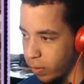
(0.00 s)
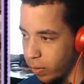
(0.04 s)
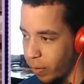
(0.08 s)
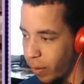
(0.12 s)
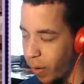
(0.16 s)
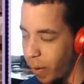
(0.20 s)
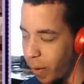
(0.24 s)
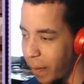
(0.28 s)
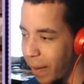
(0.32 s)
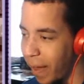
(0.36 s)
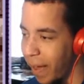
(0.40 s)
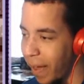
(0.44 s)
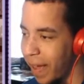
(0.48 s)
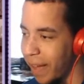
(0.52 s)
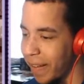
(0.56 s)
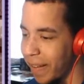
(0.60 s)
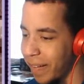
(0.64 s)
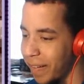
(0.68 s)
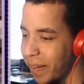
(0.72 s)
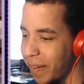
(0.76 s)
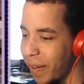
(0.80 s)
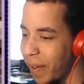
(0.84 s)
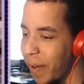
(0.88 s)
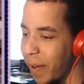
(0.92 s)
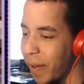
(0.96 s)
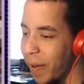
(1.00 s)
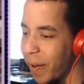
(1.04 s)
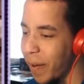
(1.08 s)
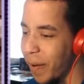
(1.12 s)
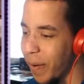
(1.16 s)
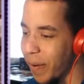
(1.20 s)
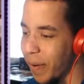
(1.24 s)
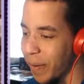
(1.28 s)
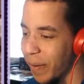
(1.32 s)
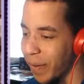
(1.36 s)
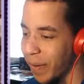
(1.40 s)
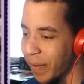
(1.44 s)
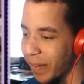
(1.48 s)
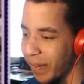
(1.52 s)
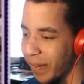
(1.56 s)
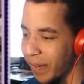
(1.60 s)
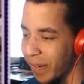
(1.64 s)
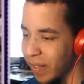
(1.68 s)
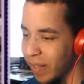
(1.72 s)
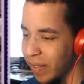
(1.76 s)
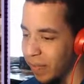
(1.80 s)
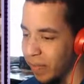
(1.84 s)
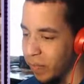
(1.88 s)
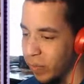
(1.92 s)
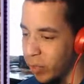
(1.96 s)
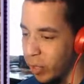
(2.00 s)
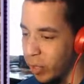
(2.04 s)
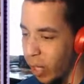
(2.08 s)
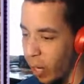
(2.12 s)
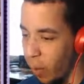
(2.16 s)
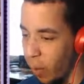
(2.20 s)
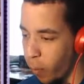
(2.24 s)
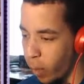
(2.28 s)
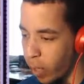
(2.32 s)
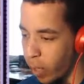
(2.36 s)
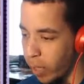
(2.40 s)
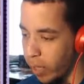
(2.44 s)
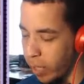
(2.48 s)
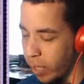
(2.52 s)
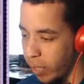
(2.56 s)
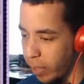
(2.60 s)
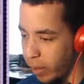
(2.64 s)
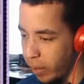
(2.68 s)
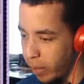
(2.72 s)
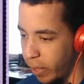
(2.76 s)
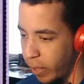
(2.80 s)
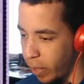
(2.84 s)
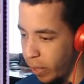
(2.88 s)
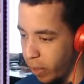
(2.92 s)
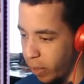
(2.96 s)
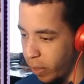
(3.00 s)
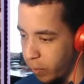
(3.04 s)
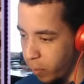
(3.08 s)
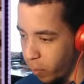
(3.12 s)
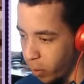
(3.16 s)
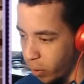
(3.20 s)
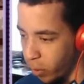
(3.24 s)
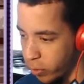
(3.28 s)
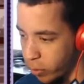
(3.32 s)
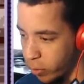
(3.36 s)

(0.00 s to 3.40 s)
Crobat, no! You're not wanted in here anymore,